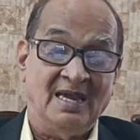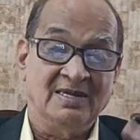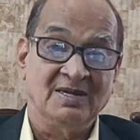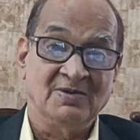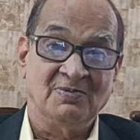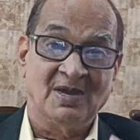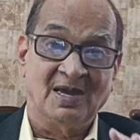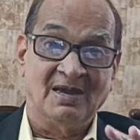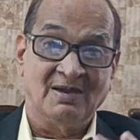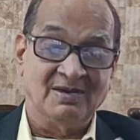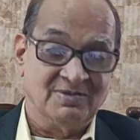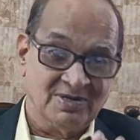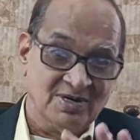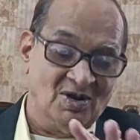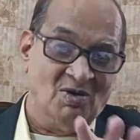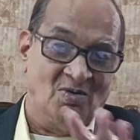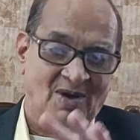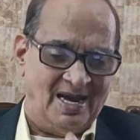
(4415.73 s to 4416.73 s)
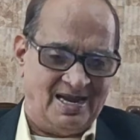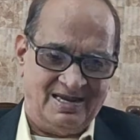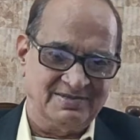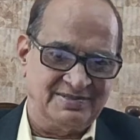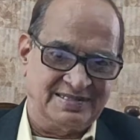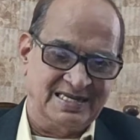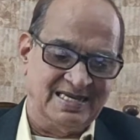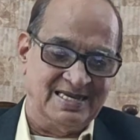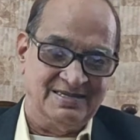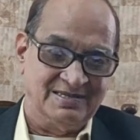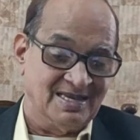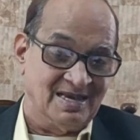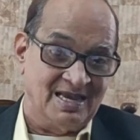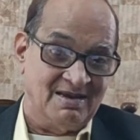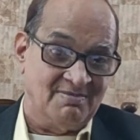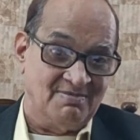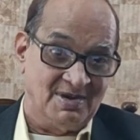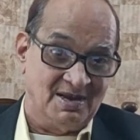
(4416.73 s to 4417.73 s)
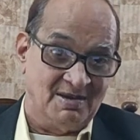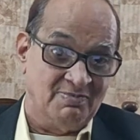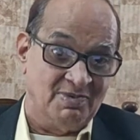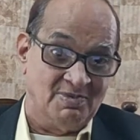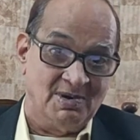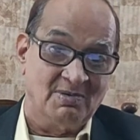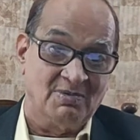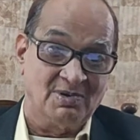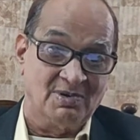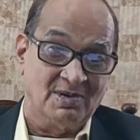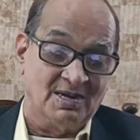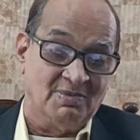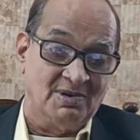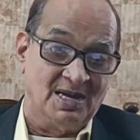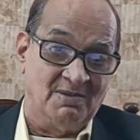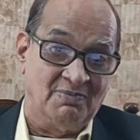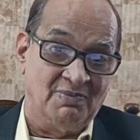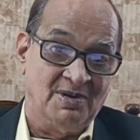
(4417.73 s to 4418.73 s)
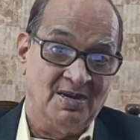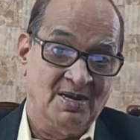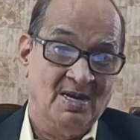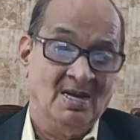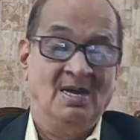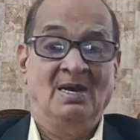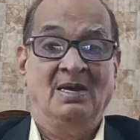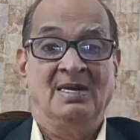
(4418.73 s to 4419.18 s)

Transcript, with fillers: The, you know, I see, uh, um, uh, um,